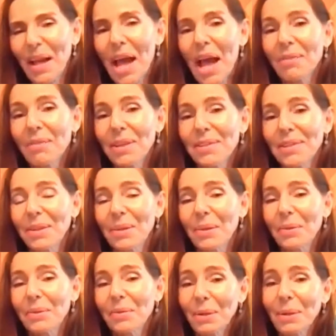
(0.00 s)
have it
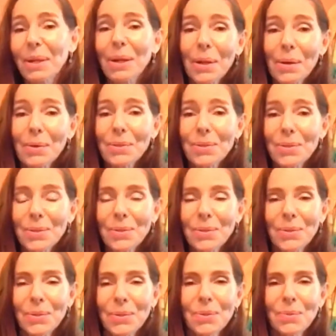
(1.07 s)
very close to
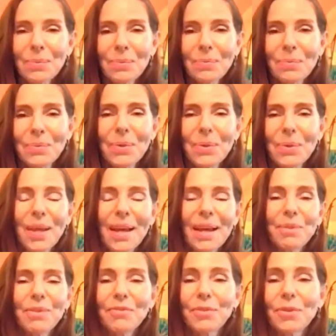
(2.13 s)
you so
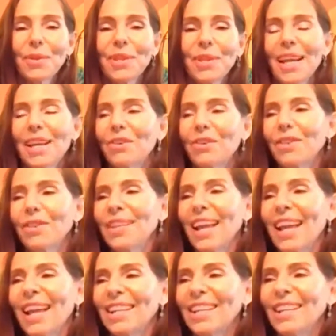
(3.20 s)
that before the end of the
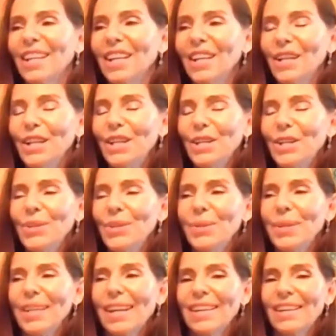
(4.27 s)
day,
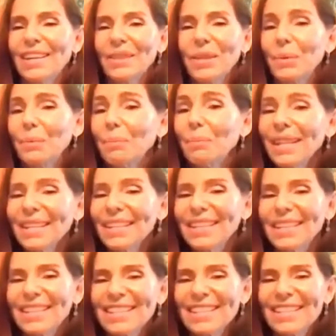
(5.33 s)
you can
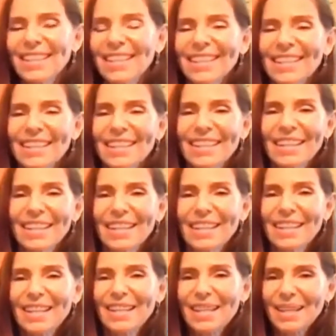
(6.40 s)
complete this
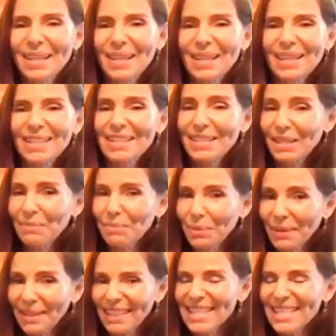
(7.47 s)

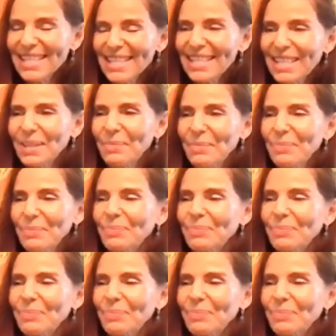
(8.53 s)
simple list.